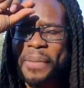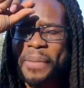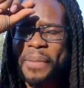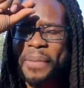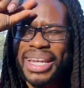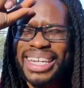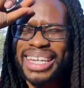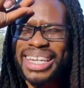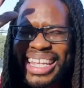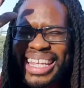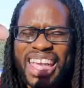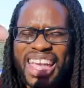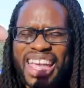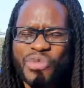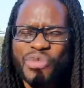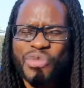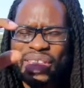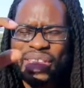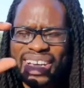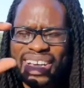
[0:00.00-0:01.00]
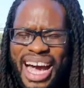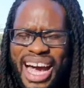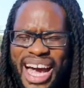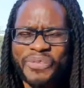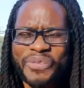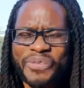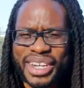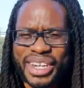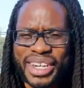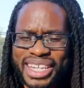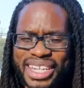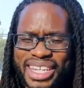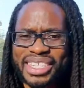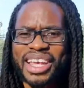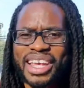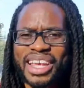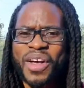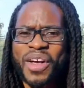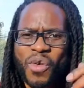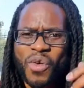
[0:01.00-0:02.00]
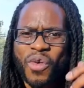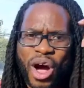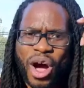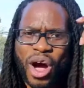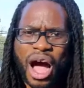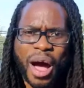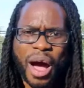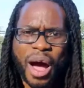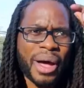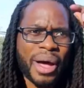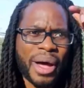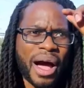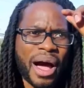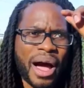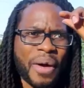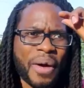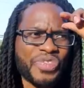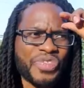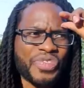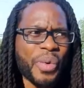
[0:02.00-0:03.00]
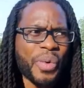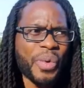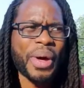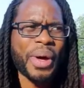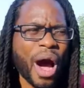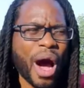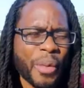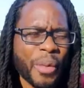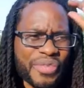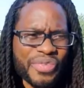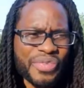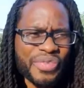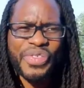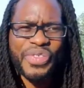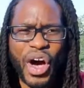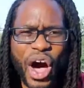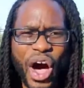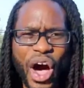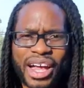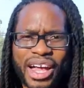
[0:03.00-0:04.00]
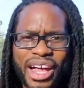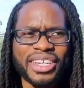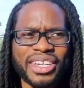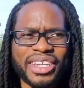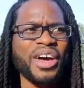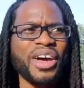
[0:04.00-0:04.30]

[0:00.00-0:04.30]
believe with confidence, power of the thought,